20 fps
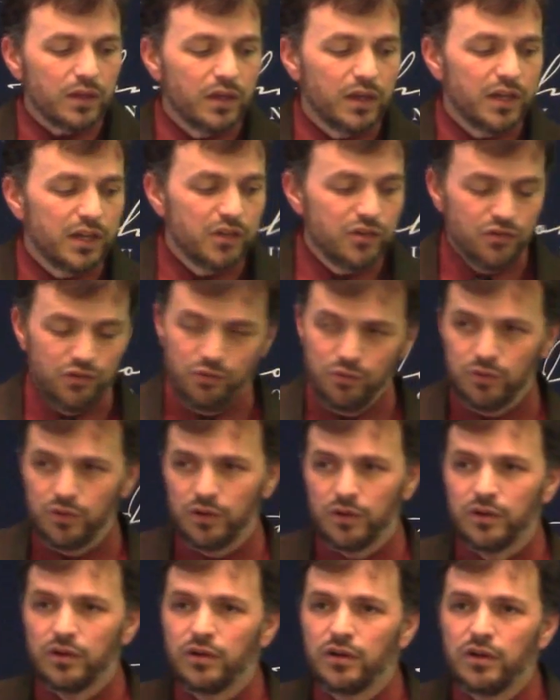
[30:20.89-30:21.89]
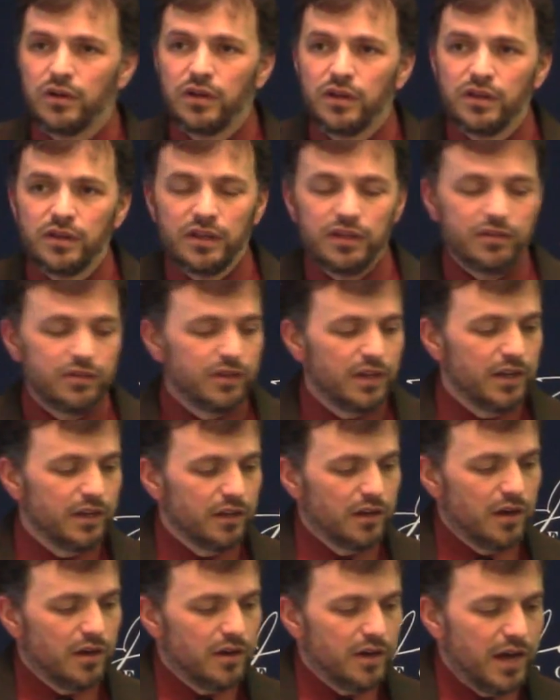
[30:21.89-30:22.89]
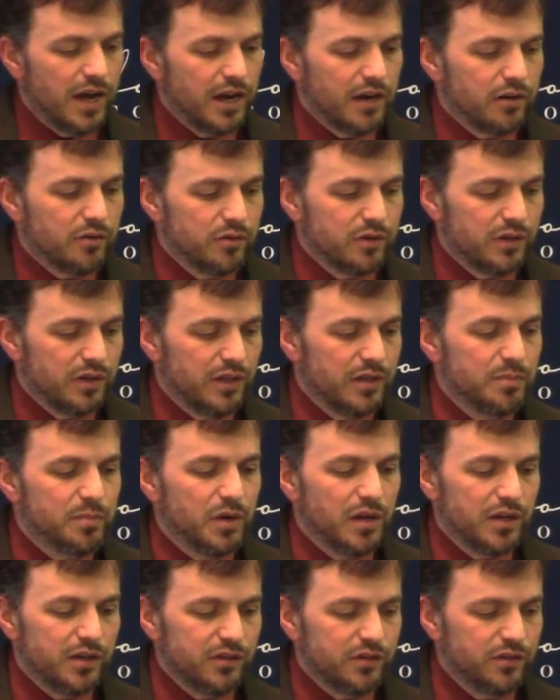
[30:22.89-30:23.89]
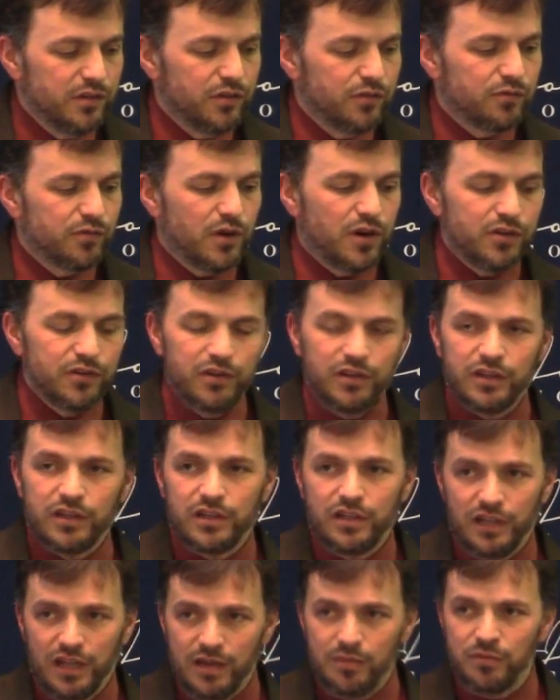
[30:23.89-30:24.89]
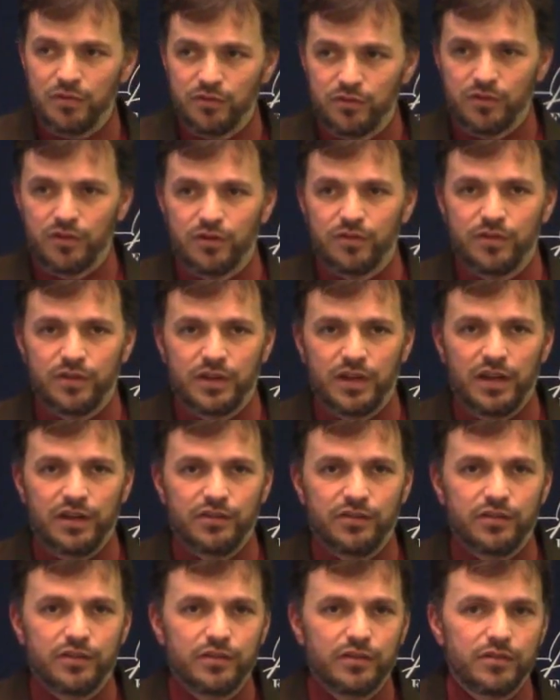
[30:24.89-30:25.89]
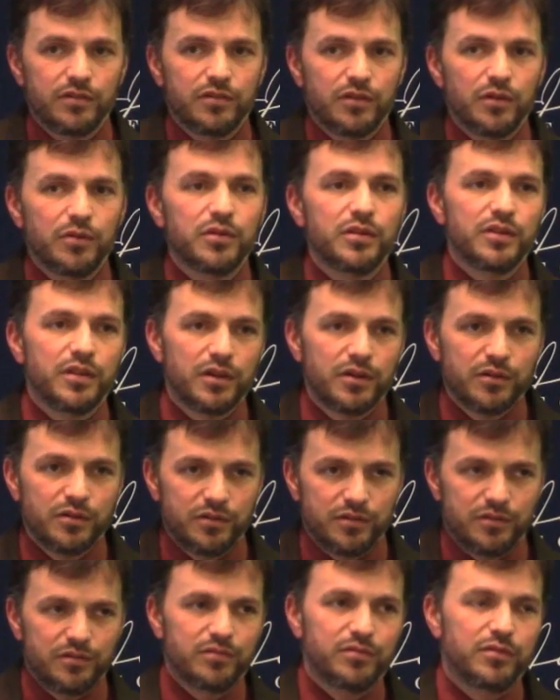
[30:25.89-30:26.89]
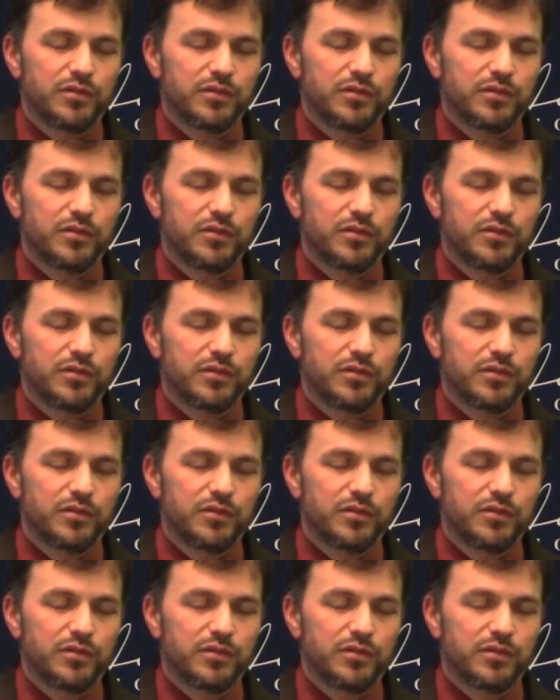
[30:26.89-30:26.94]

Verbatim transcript: Ensure that state law adequately punishes fraudulent claims of certification so that there's,